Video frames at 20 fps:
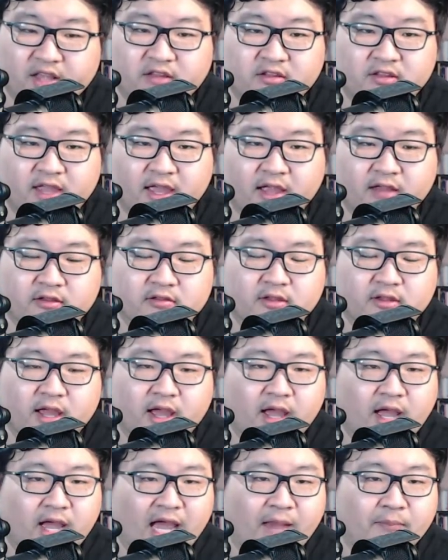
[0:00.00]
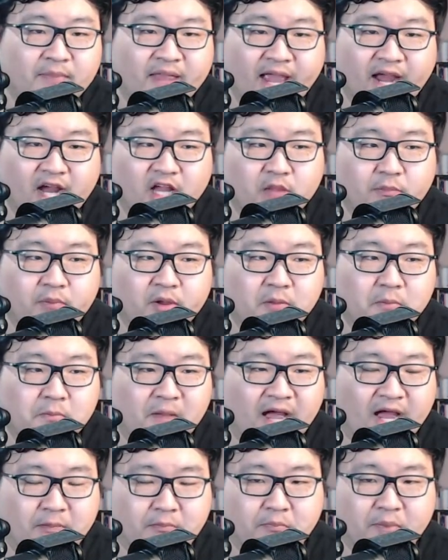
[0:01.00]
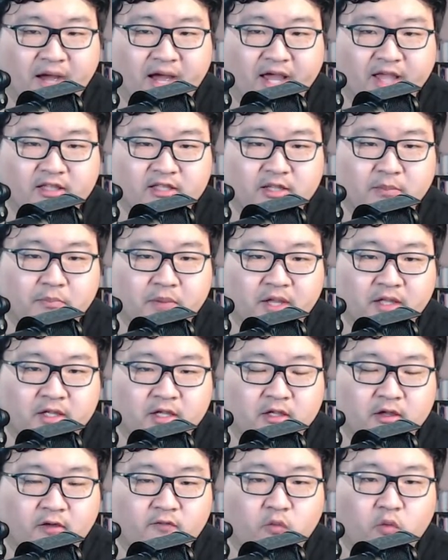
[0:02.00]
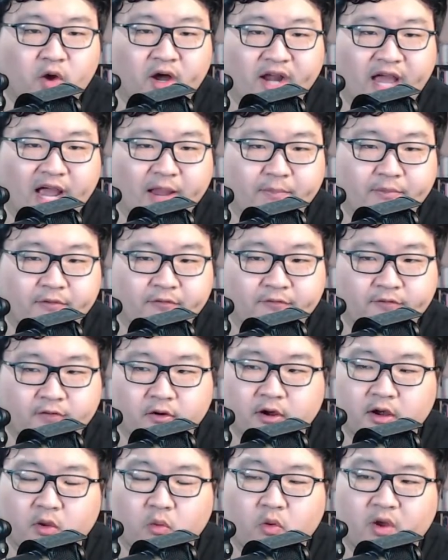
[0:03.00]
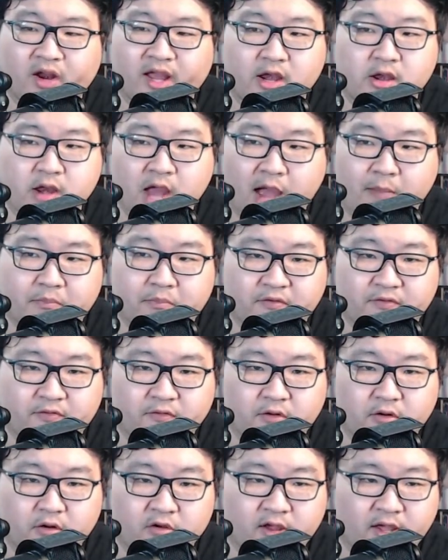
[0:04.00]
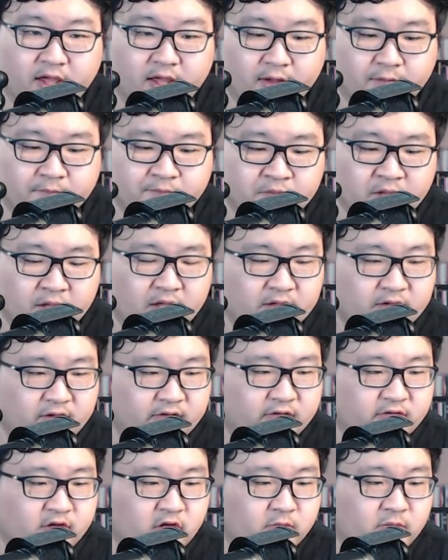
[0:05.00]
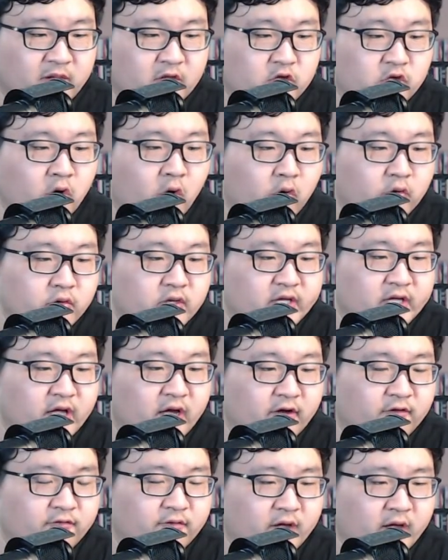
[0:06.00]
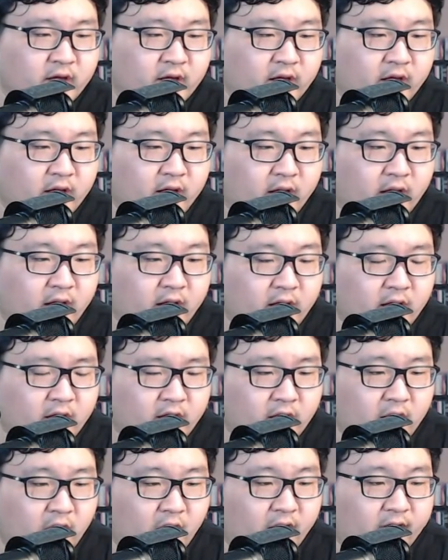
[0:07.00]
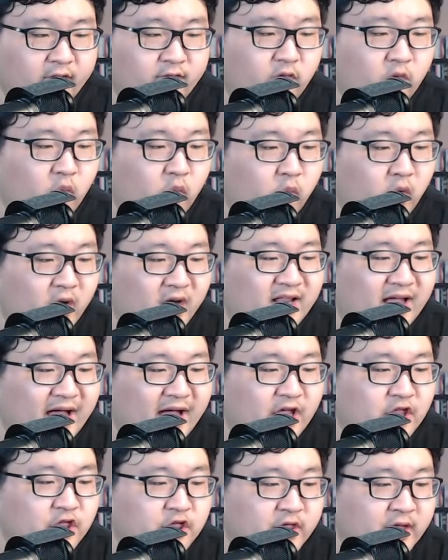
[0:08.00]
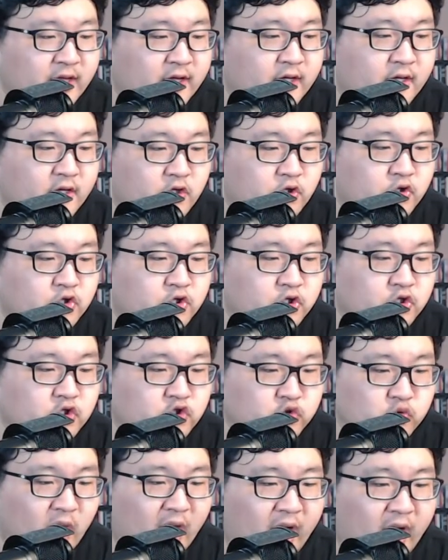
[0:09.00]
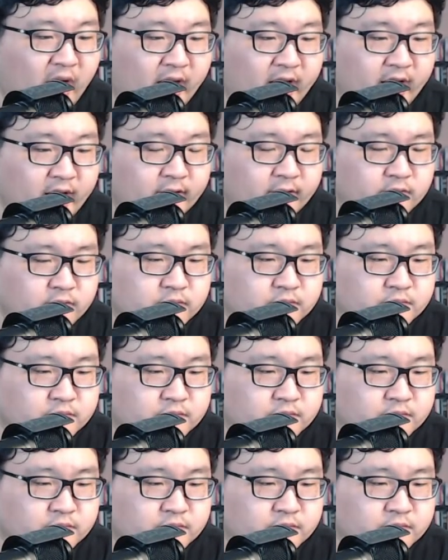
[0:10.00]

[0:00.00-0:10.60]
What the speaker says: stance. I'm not going to put my biased opinion of what I prefer and what I not prefer, okay? This is going to be totally of what I think you should try